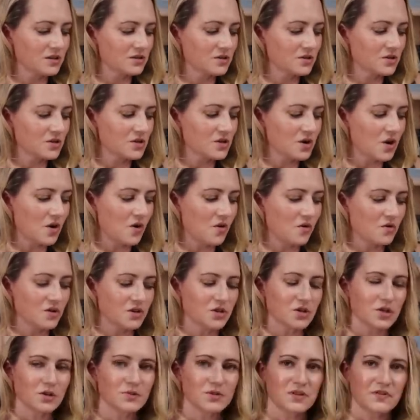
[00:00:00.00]
So
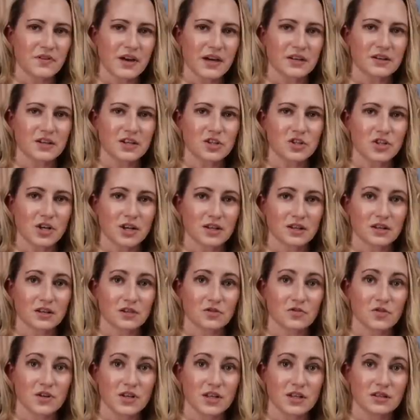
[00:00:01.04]
in terms of acneogenic
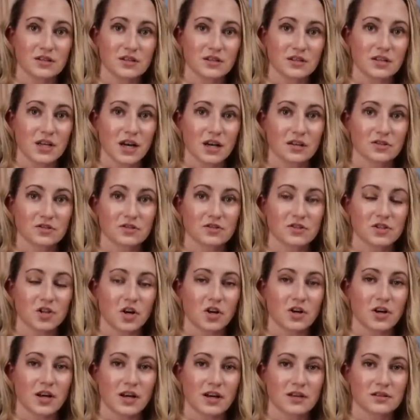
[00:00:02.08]
ingredients, the Dr.
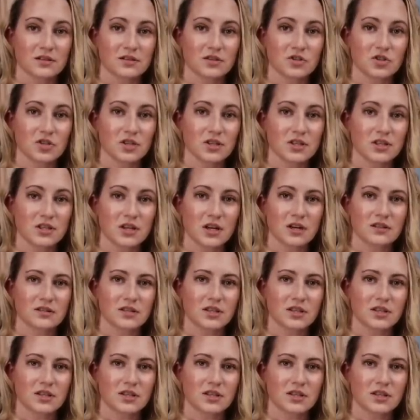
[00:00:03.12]
Jart has just a